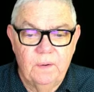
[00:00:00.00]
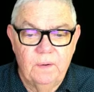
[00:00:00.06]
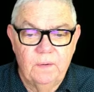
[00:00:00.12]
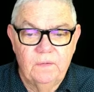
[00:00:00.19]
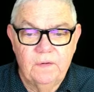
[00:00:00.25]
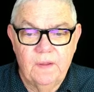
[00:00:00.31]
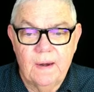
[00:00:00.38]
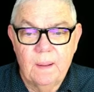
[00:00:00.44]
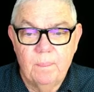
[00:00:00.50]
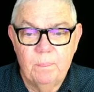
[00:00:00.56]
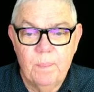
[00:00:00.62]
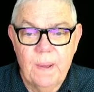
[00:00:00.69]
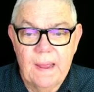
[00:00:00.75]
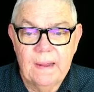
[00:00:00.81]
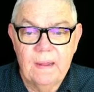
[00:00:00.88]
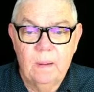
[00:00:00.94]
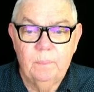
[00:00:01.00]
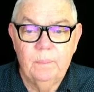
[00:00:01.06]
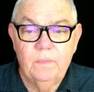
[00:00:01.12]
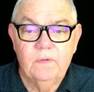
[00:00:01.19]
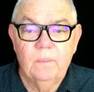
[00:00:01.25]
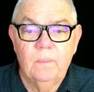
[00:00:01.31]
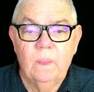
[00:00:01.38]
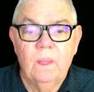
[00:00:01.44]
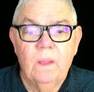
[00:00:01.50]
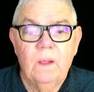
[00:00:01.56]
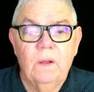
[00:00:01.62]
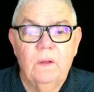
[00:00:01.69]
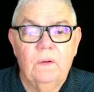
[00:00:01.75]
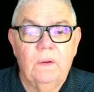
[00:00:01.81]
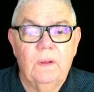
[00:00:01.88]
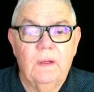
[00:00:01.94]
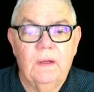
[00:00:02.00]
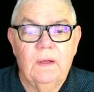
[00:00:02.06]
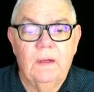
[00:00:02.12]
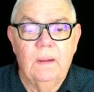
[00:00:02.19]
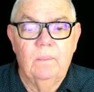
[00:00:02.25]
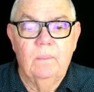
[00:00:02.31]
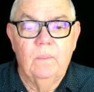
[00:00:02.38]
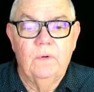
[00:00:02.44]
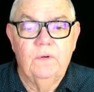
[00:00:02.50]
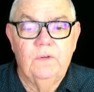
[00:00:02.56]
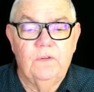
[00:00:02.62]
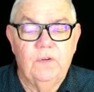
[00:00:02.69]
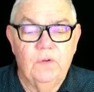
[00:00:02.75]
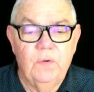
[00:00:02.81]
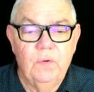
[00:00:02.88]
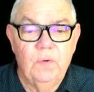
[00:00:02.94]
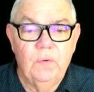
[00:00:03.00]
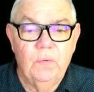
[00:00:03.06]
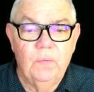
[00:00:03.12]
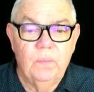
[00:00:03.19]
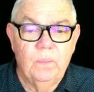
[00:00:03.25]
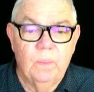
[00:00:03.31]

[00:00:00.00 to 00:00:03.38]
set up backups to,